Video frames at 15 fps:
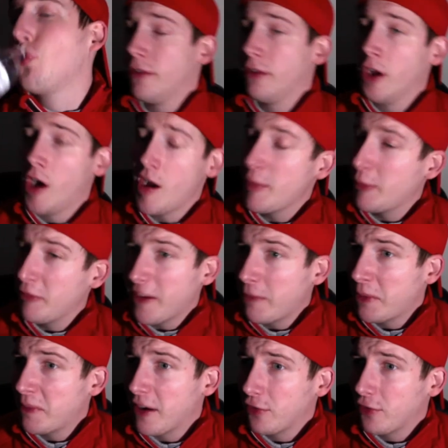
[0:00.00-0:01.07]
Now, I've been
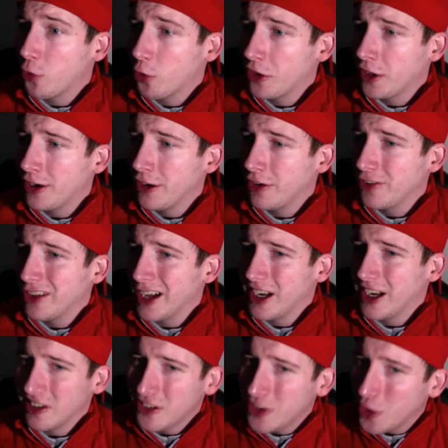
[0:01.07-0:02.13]
vaping about 4 years,
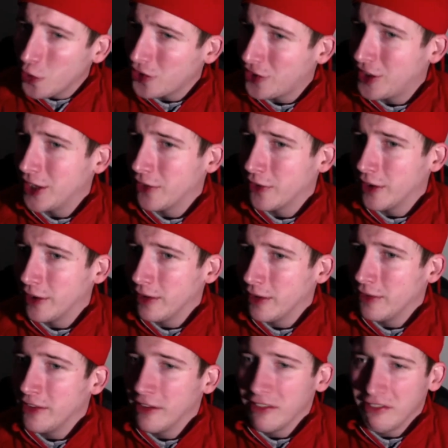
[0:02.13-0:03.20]
and it's no
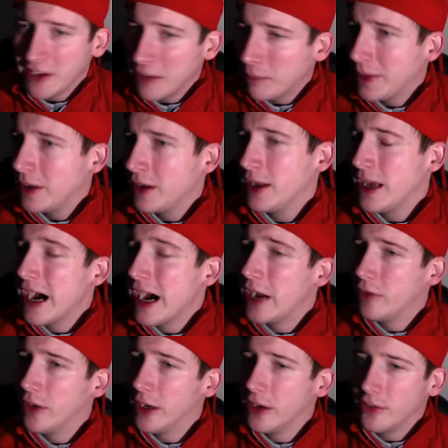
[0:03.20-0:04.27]
secret that vaping
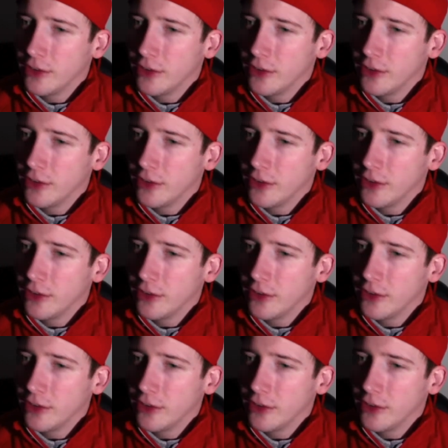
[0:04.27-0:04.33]
dehydrates